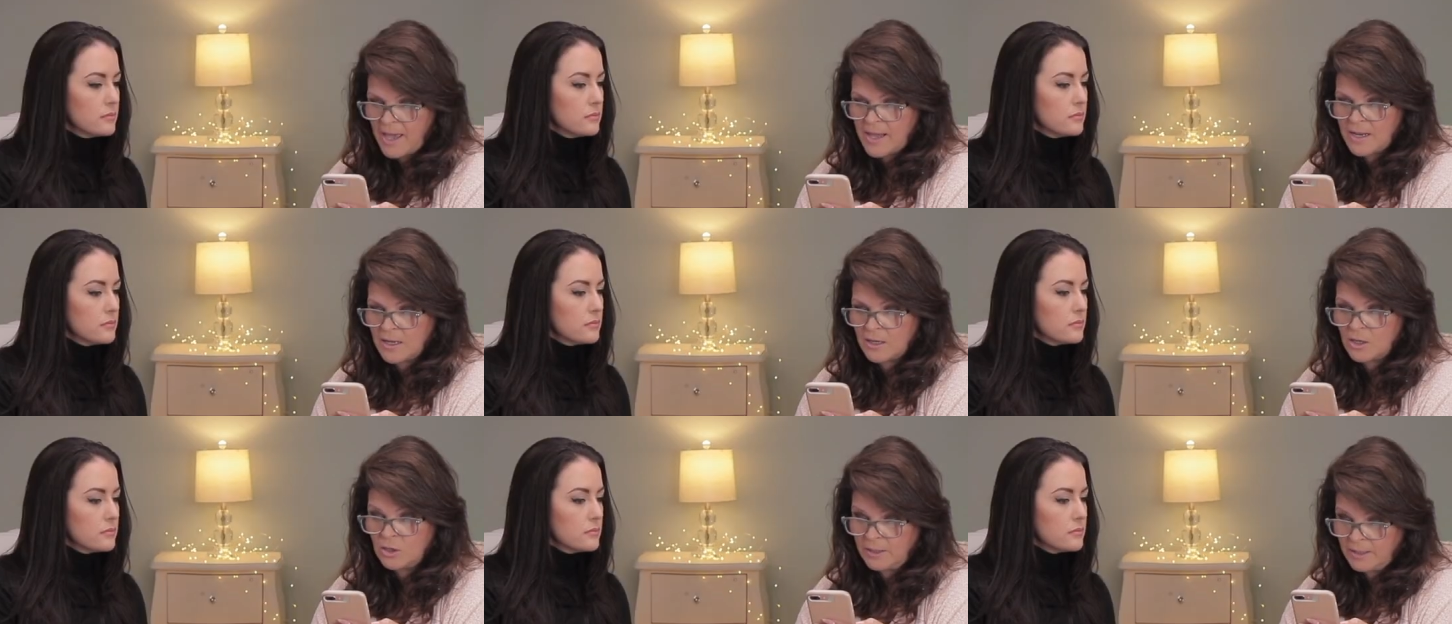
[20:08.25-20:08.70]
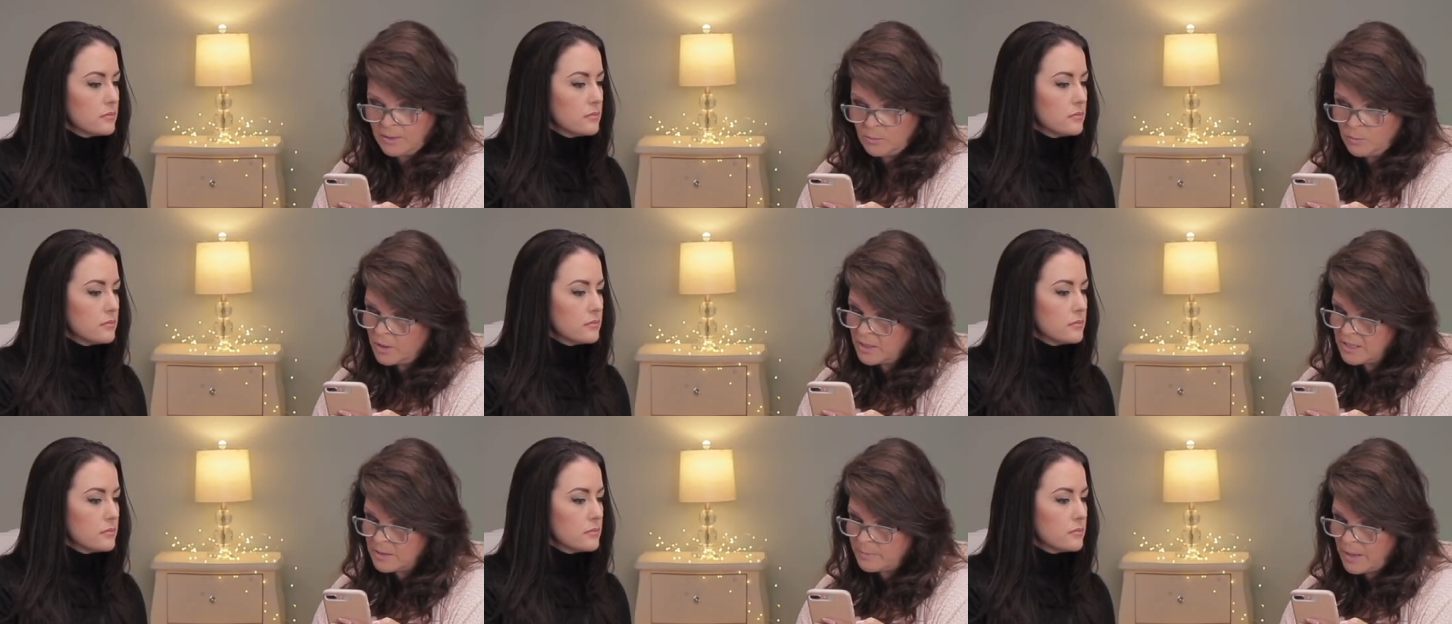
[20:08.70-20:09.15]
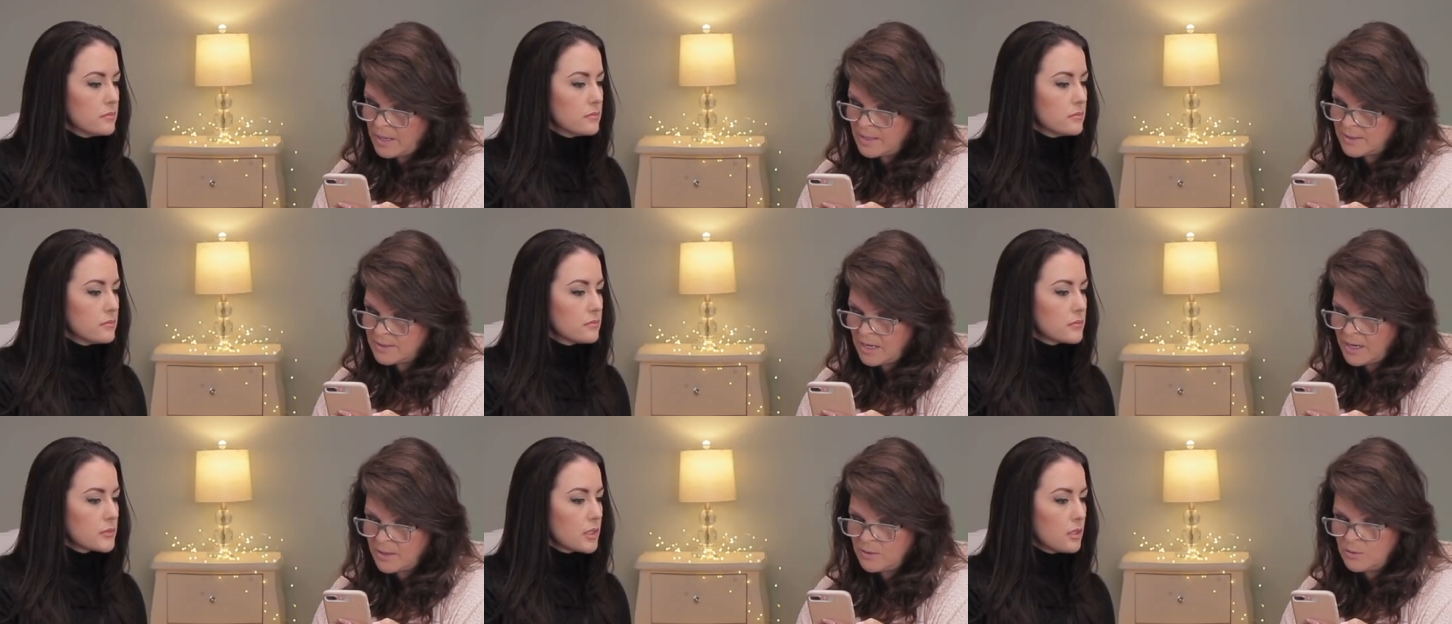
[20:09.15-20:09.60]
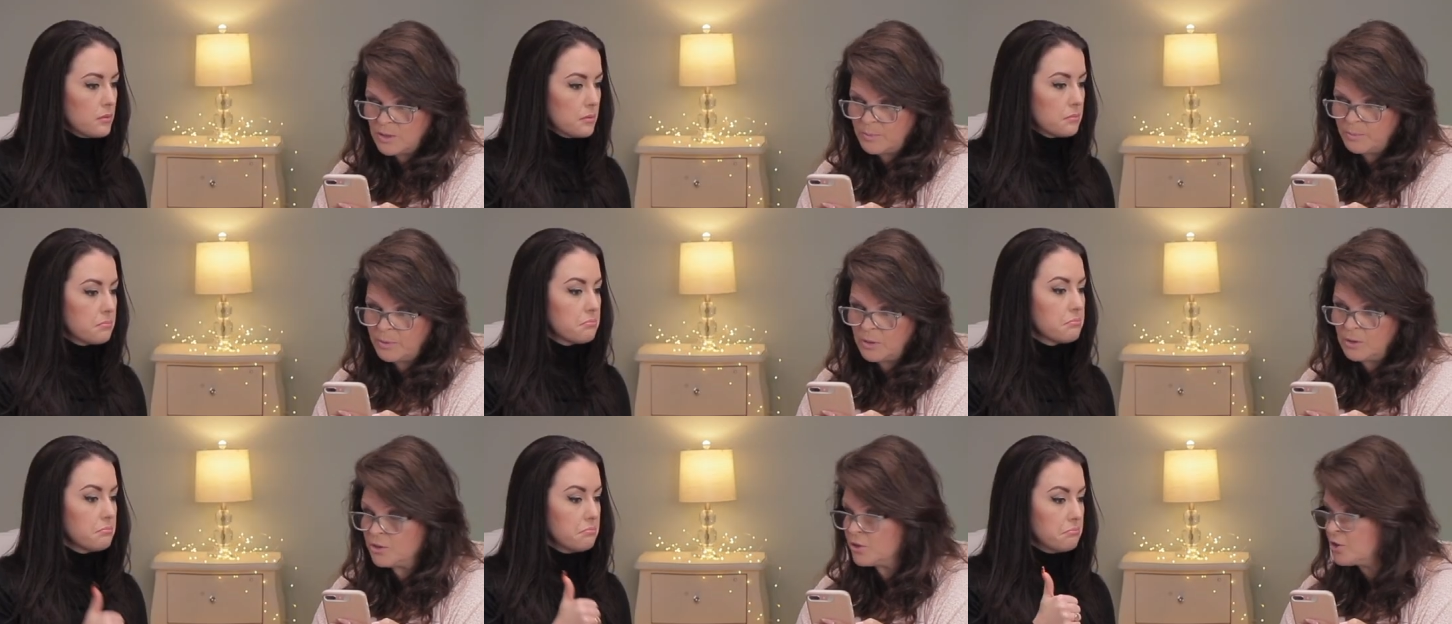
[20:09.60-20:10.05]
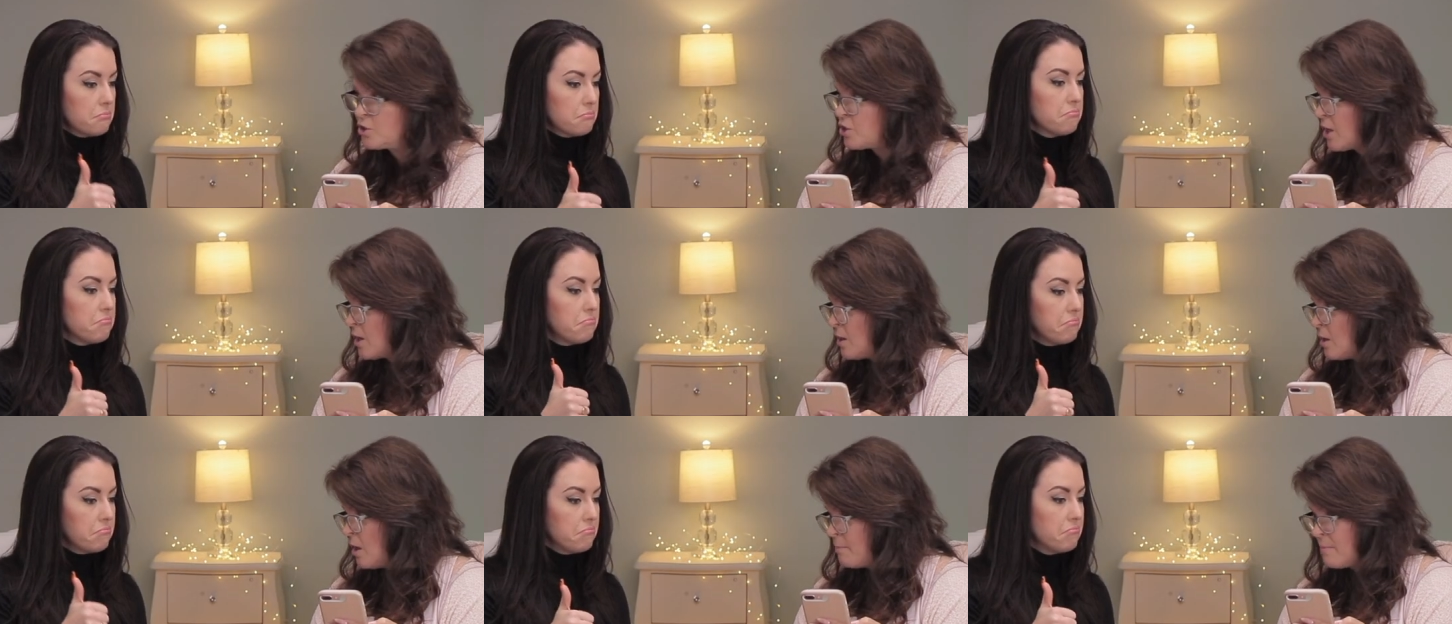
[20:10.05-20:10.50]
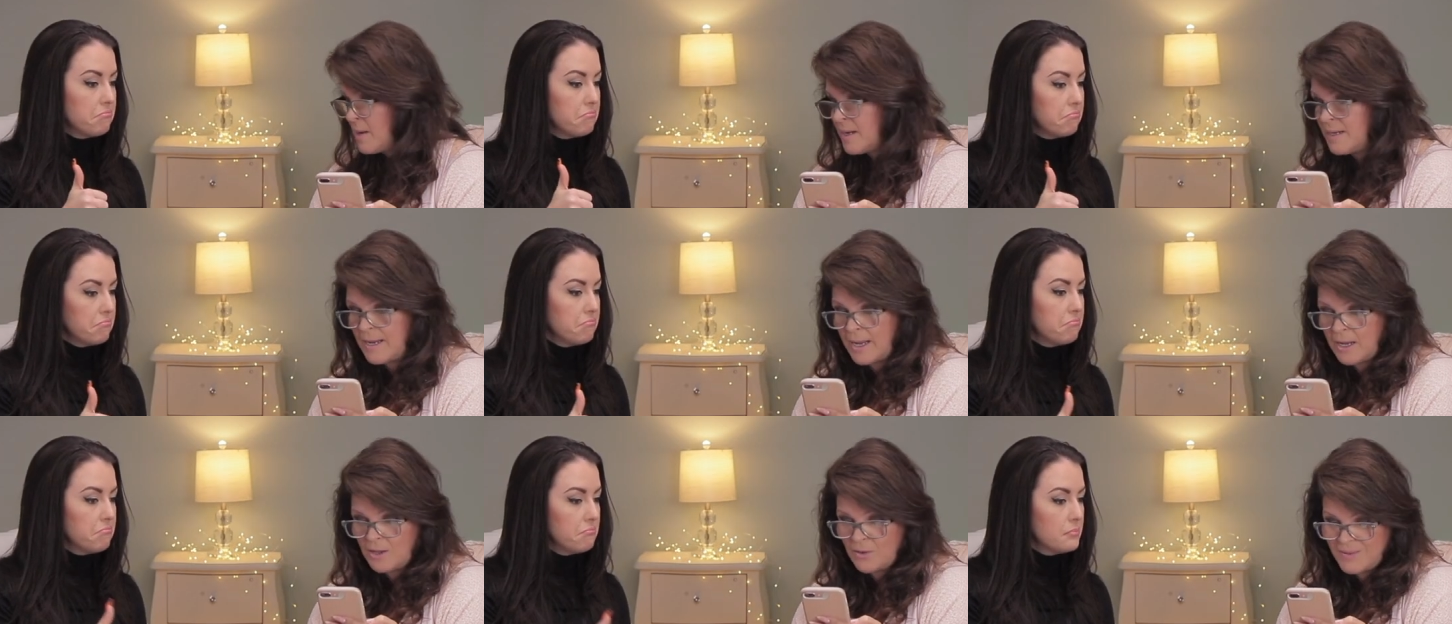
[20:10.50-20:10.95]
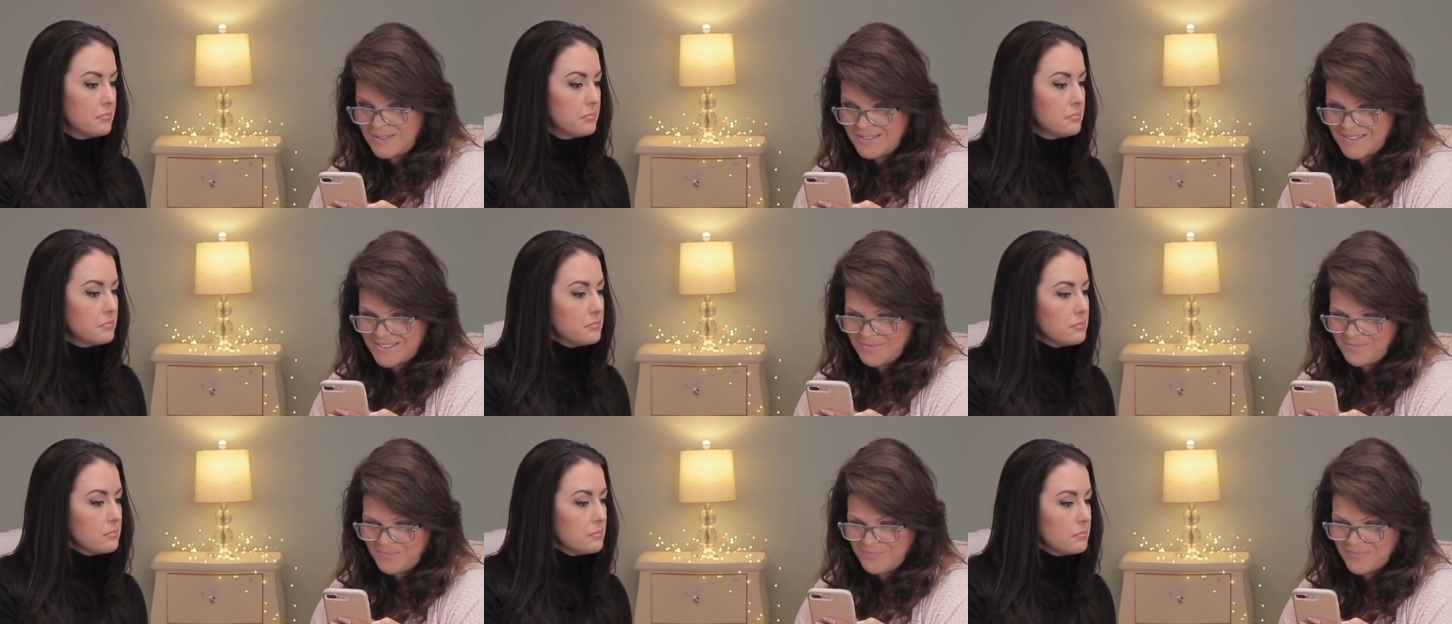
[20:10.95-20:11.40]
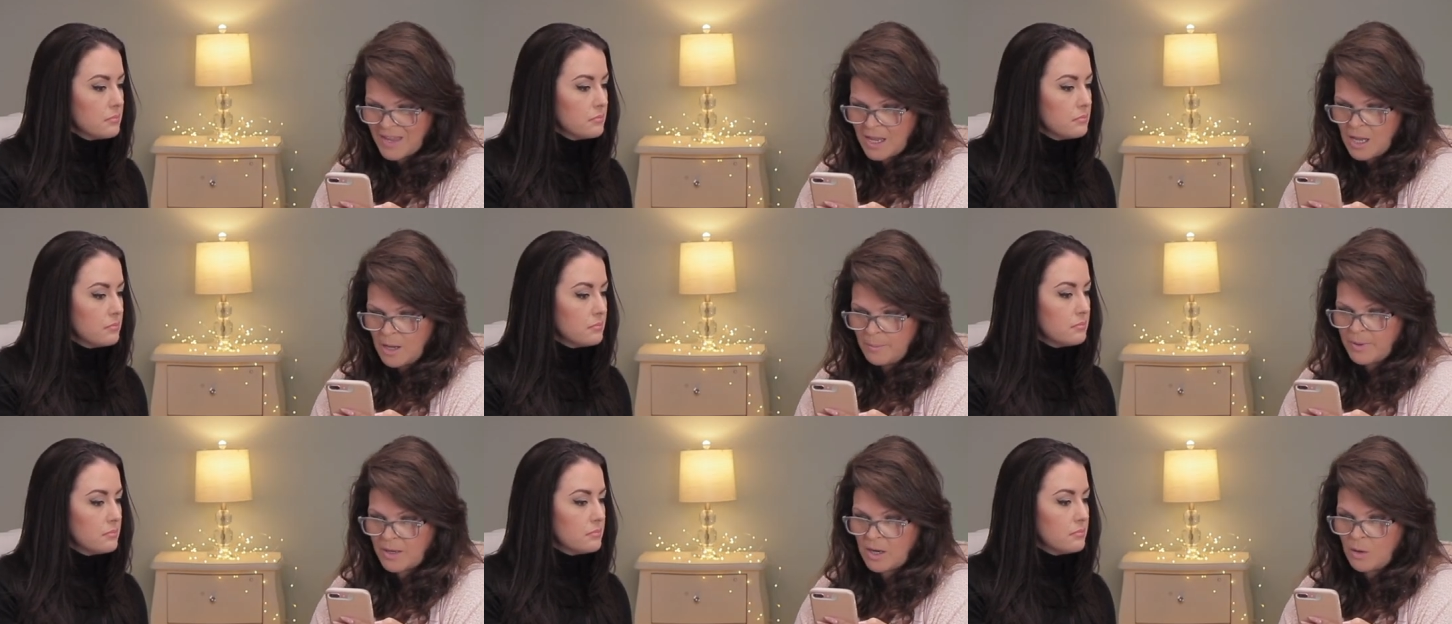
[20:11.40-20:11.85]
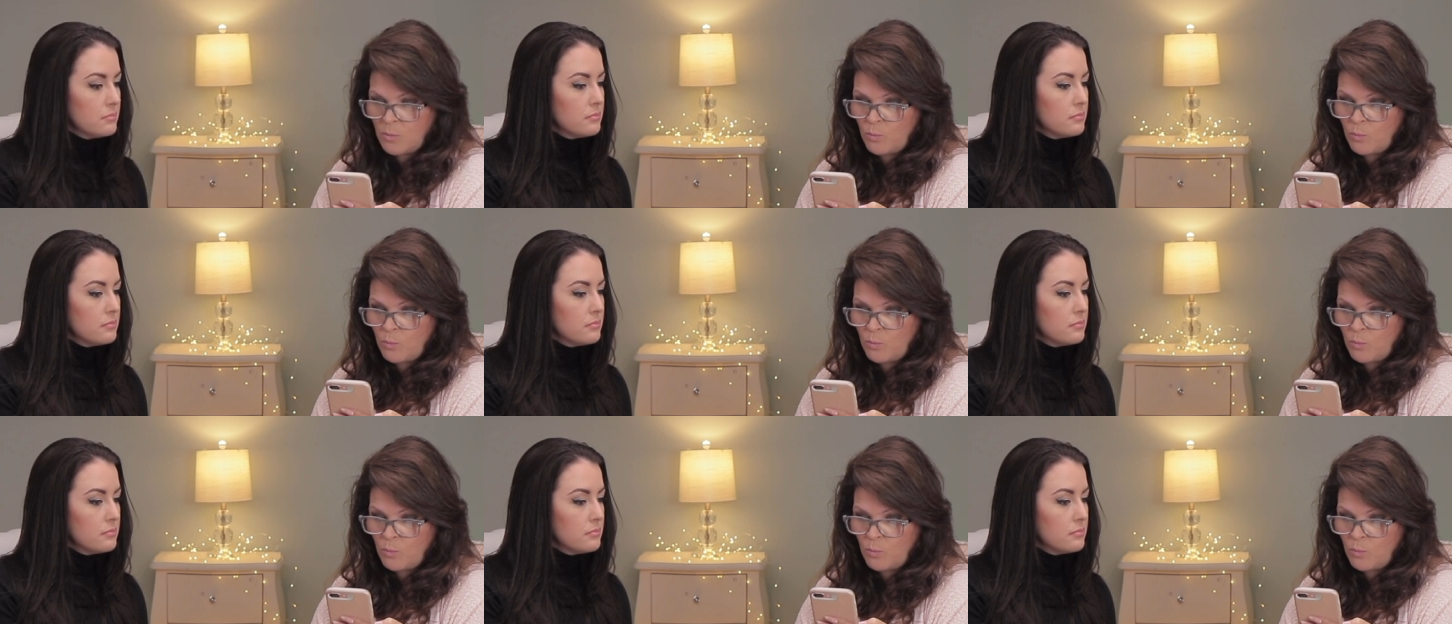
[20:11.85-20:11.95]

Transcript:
Speaker 1: and a clean workspace. I use builder gel on my nails, but